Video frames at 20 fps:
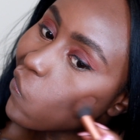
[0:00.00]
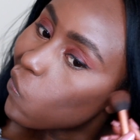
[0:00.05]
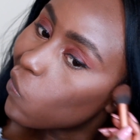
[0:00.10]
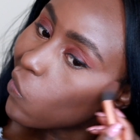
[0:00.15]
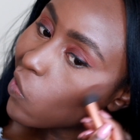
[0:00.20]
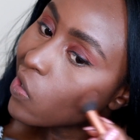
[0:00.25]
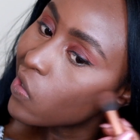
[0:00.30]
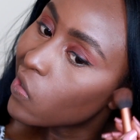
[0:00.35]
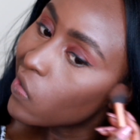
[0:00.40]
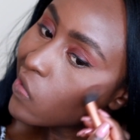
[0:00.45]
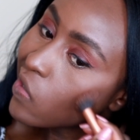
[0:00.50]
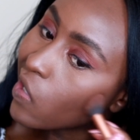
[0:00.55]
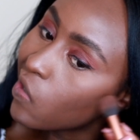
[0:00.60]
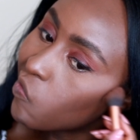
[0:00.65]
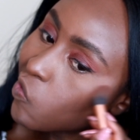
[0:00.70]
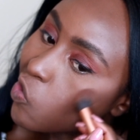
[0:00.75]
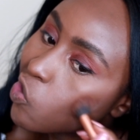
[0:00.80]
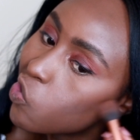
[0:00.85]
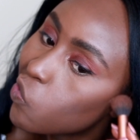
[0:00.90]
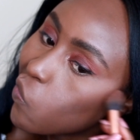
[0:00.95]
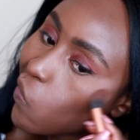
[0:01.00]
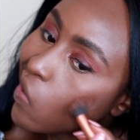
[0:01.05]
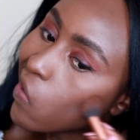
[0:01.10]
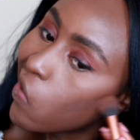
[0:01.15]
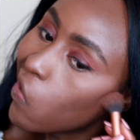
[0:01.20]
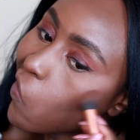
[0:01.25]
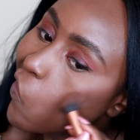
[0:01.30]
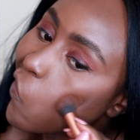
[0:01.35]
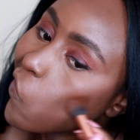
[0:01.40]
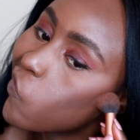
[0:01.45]
because I've just run
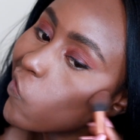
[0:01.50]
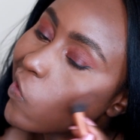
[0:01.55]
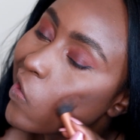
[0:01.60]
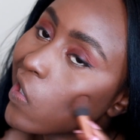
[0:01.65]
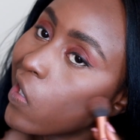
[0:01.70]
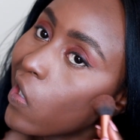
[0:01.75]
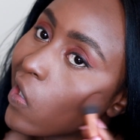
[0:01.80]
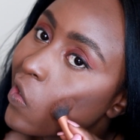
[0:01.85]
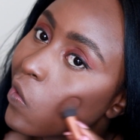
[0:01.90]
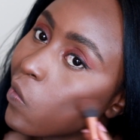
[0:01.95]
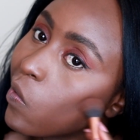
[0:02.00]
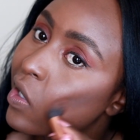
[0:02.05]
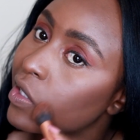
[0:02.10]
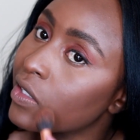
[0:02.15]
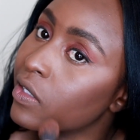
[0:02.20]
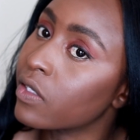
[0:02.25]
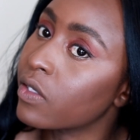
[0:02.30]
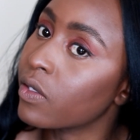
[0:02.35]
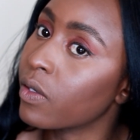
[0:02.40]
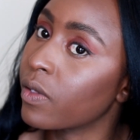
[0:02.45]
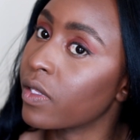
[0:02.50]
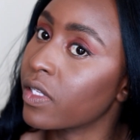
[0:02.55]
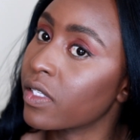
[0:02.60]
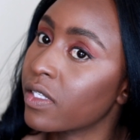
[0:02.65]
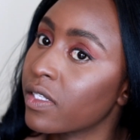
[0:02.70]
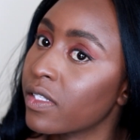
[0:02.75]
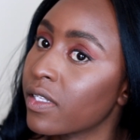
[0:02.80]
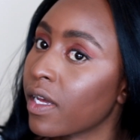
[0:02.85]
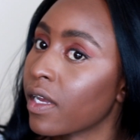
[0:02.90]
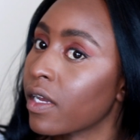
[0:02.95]
out of the other ones, so this
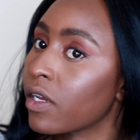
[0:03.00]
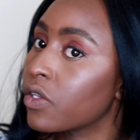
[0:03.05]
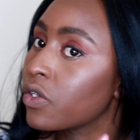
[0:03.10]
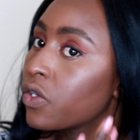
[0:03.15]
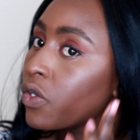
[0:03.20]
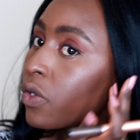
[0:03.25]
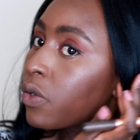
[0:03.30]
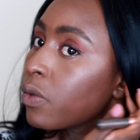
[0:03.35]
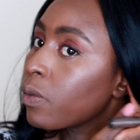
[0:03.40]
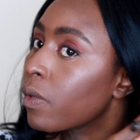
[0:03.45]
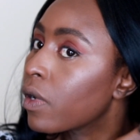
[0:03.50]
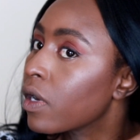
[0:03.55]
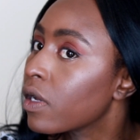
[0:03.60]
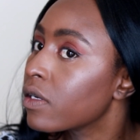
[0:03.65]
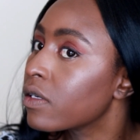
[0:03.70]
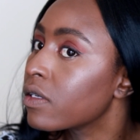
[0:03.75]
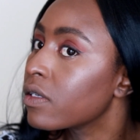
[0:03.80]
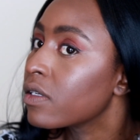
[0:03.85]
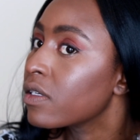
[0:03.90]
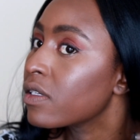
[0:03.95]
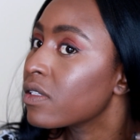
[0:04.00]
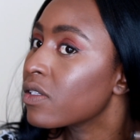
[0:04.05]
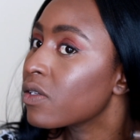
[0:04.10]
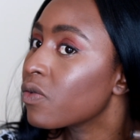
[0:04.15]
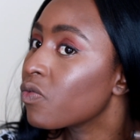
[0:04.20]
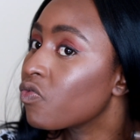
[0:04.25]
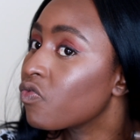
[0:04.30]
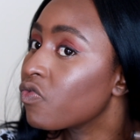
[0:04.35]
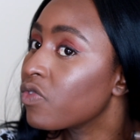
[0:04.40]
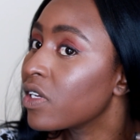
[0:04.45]
is like a new one. It's a
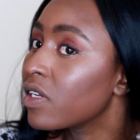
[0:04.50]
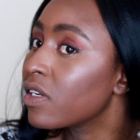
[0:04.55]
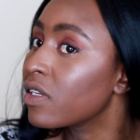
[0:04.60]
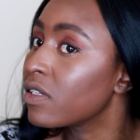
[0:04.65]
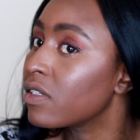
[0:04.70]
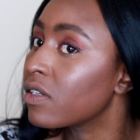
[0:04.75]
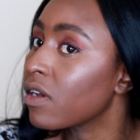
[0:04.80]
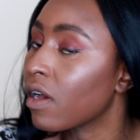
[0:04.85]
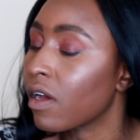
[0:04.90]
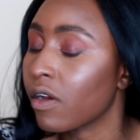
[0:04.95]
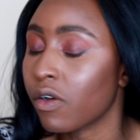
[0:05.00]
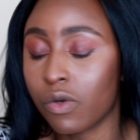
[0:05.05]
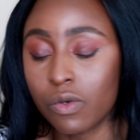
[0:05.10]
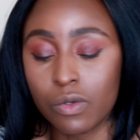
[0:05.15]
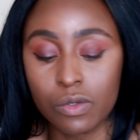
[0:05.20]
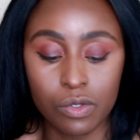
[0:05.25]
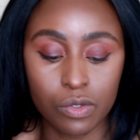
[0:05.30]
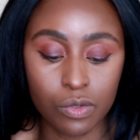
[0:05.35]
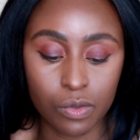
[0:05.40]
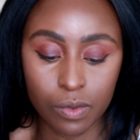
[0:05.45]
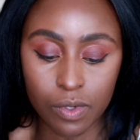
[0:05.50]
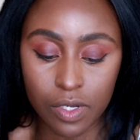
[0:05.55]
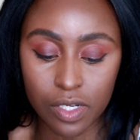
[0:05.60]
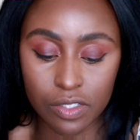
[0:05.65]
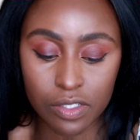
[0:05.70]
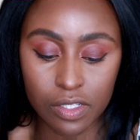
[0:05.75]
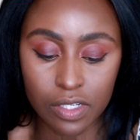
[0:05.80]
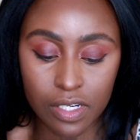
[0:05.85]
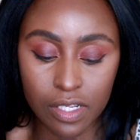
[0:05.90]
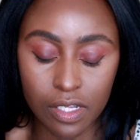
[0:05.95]
really dark contour
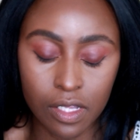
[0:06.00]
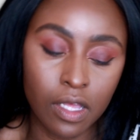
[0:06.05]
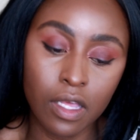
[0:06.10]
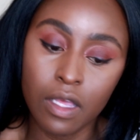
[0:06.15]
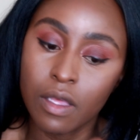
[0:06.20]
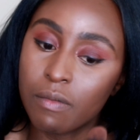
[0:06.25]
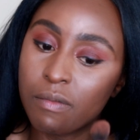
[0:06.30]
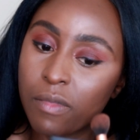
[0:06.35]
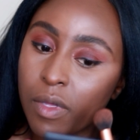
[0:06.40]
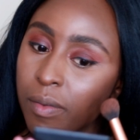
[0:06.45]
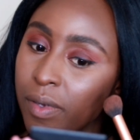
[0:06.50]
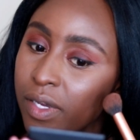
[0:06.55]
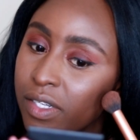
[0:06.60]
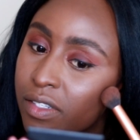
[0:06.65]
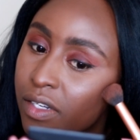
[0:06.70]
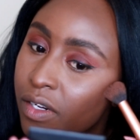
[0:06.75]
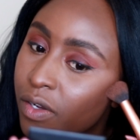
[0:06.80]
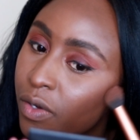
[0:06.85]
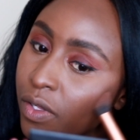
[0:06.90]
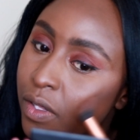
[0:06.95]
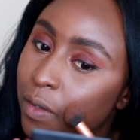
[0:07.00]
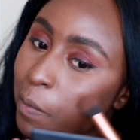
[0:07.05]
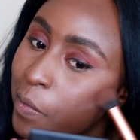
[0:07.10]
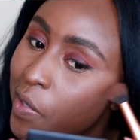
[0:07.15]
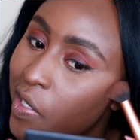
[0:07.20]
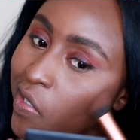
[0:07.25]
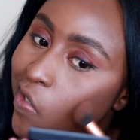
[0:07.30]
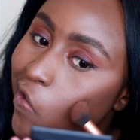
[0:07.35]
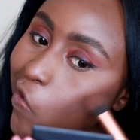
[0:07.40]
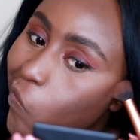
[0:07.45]
actually. Maybe I should have got the
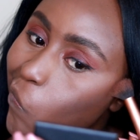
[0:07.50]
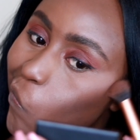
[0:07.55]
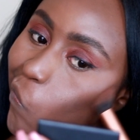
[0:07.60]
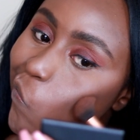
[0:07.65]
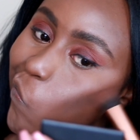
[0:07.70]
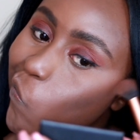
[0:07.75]
medium.